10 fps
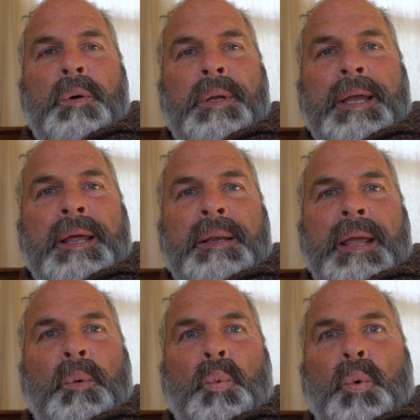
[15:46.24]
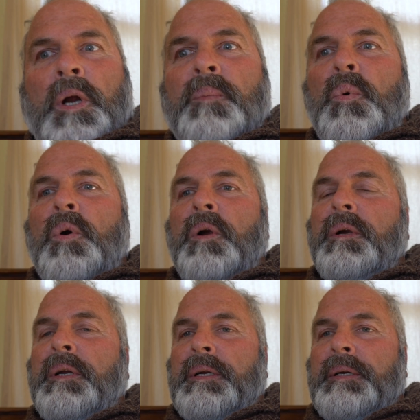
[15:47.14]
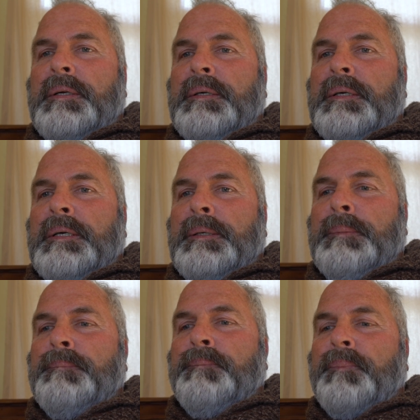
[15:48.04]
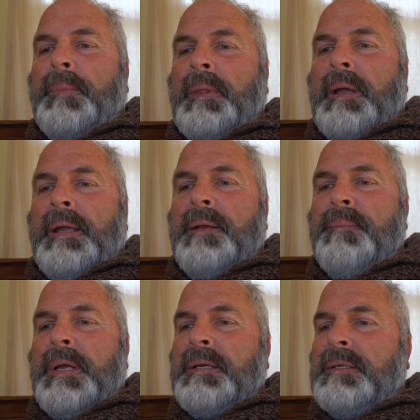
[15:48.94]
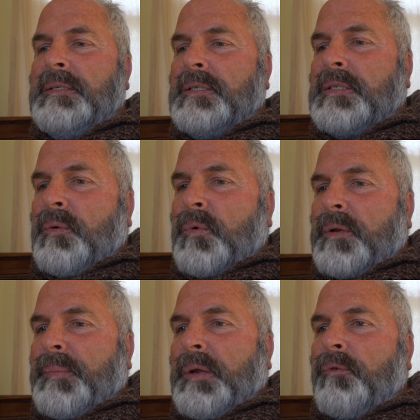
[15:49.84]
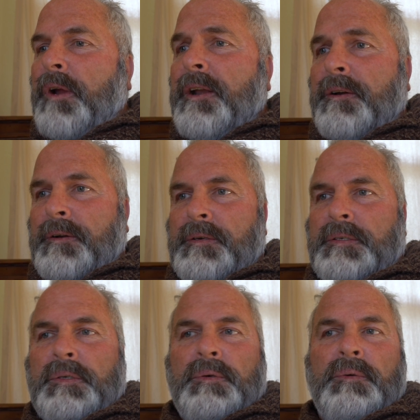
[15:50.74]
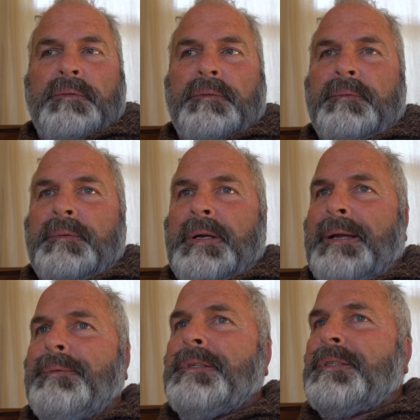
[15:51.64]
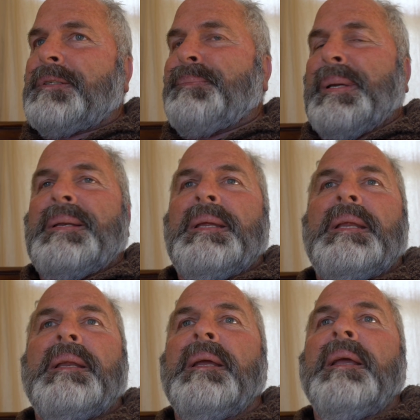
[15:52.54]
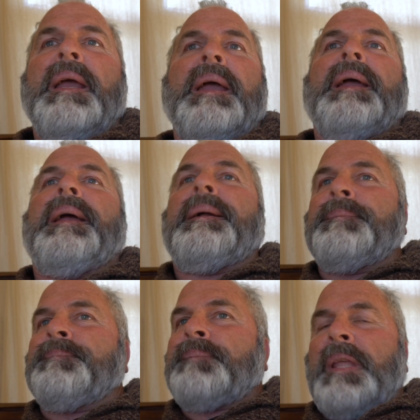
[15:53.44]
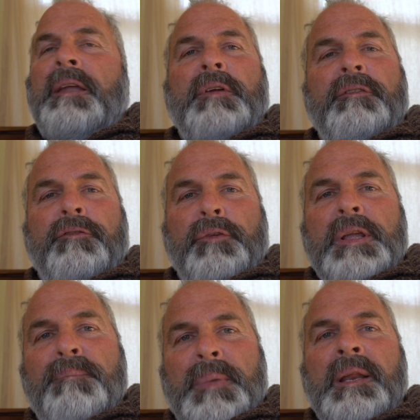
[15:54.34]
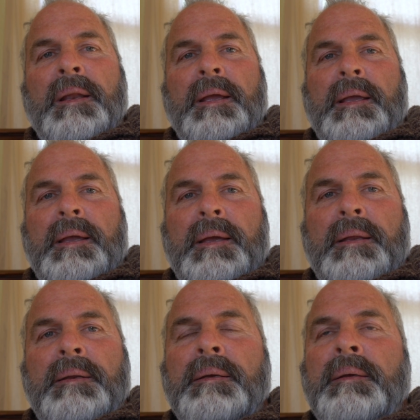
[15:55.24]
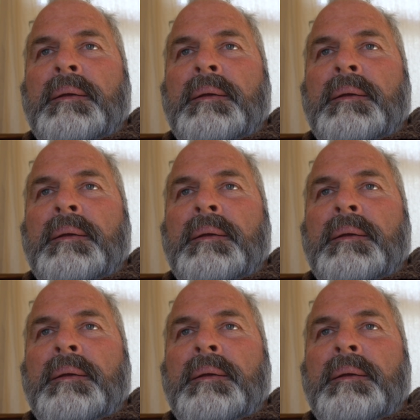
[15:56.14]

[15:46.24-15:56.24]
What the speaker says: at work more? I had made a decision. I wanted to be a writer, so I was spending every free minute I had